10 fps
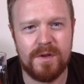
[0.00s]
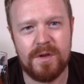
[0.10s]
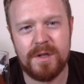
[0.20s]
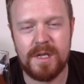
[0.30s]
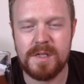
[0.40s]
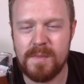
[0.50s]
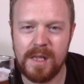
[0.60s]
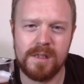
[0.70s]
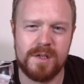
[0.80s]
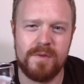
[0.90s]
of earthy
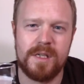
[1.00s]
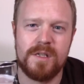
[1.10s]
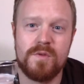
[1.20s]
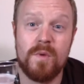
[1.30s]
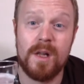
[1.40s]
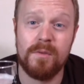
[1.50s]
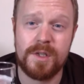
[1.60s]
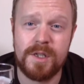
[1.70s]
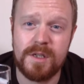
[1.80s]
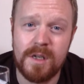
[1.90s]
smell to it as well,
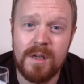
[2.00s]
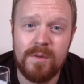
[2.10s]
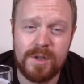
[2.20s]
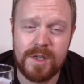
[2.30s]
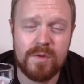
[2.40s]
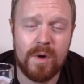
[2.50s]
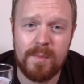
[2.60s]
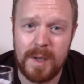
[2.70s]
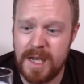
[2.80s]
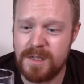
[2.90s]
which is
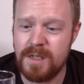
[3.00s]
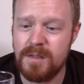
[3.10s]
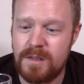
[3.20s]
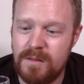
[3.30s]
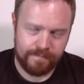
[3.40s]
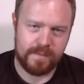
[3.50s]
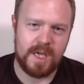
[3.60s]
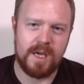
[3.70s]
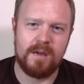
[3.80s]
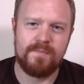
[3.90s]
quite pleasant.
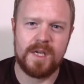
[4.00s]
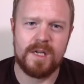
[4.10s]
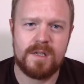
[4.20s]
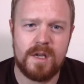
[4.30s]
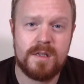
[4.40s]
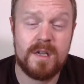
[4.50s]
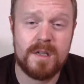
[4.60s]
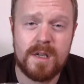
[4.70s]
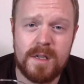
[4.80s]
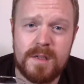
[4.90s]
Yeah, and
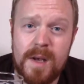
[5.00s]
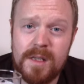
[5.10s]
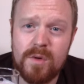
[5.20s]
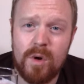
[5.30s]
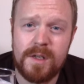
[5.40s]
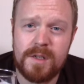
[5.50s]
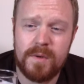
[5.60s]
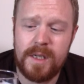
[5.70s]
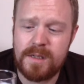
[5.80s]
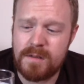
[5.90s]
it smells quite
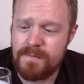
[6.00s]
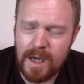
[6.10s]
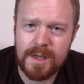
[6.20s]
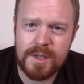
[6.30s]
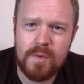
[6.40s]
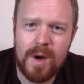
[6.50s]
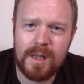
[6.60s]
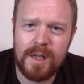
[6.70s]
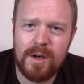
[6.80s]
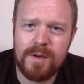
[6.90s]
sweet, and as well,
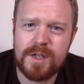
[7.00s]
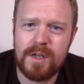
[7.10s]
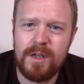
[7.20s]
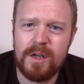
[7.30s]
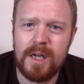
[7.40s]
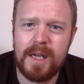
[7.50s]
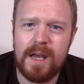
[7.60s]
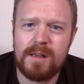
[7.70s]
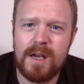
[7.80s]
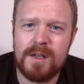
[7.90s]
you know, you're going to
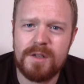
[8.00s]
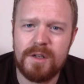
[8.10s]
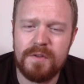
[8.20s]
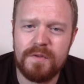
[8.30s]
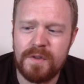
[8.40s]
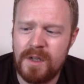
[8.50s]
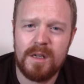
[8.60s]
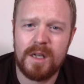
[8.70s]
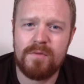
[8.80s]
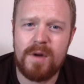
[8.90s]
get that sort of
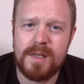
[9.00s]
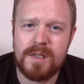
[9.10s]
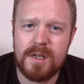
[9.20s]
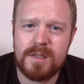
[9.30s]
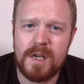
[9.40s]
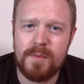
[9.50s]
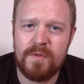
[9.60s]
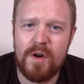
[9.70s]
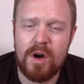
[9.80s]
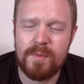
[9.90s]
like resinous type
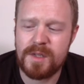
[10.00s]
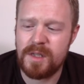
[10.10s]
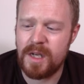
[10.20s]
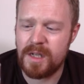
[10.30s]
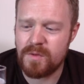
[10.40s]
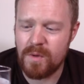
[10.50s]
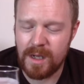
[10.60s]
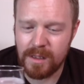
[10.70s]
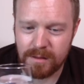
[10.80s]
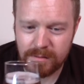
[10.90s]
of hops in there as
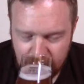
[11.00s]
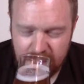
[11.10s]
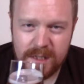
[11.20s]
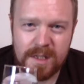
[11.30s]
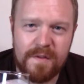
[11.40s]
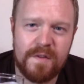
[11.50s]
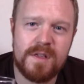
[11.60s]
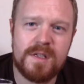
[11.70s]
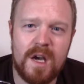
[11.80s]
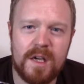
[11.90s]
well. It's a
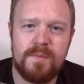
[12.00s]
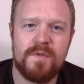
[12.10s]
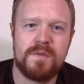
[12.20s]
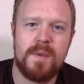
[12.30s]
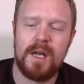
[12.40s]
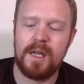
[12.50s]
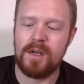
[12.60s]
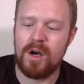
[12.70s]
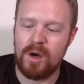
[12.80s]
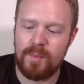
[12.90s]
different type of smelling
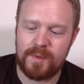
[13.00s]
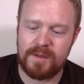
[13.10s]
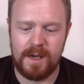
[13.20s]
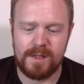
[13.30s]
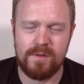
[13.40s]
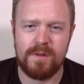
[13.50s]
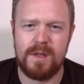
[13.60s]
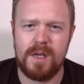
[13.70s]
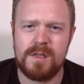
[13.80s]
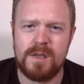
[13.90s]
hop. I don't
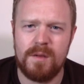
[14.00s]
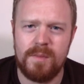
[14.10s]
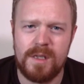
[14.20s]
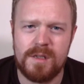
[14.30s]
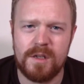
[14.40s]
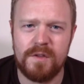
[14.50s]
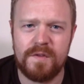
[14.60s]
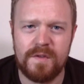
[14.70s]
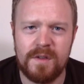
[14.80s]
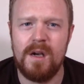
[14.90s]
think it's going to be sort
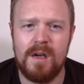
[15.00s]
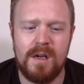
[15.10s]
of